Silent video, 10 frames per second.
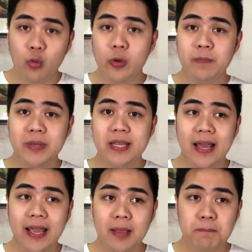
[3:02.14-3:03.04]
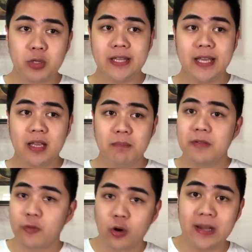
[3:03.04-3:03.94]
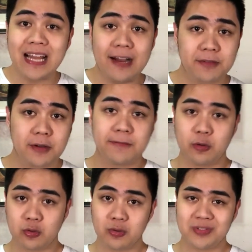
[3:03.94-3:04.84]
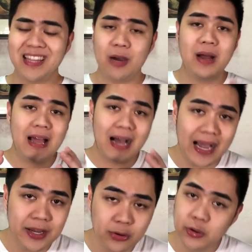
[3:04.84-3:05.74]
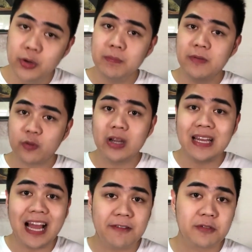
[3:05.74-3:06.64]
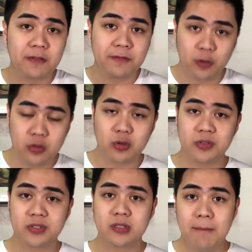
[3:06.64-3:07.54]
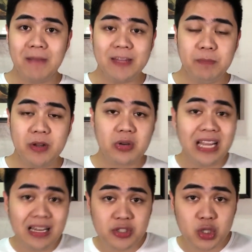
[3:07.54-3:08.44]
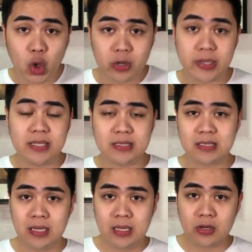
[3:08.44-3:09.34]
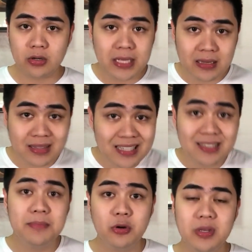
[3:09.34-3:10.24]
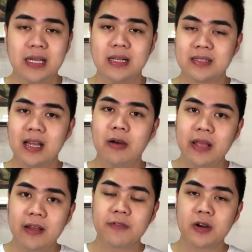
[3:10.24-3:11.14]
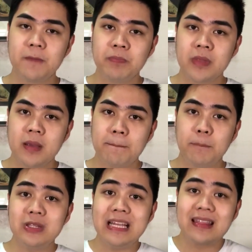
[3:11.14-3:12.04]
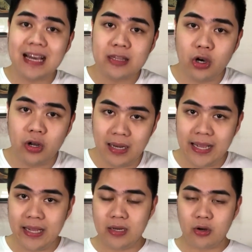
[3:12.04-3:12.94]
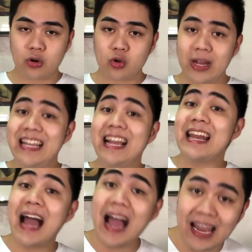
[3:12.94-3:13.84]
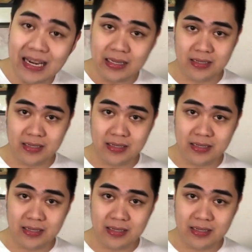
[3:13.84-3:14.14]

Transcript: would be like putting before and after photos. Now, I know yung before and after photos might be real stories, real testimonials. However, putting that online or running an ad,